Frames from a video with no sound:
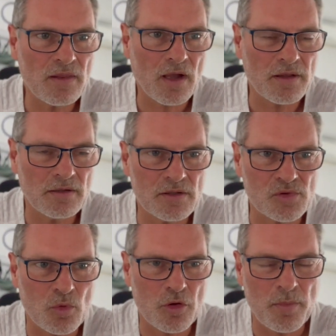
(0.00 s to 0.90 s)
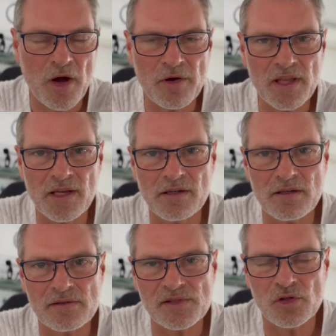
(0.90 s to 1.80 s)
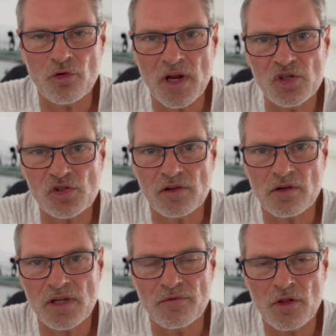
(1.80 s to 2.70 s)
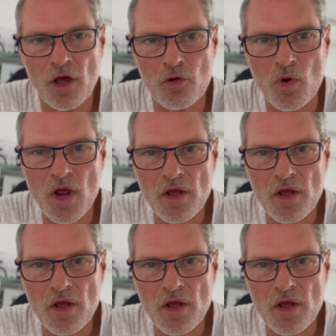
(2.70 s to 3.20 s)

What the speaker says: that I think that's worth bearing in consideration, that even though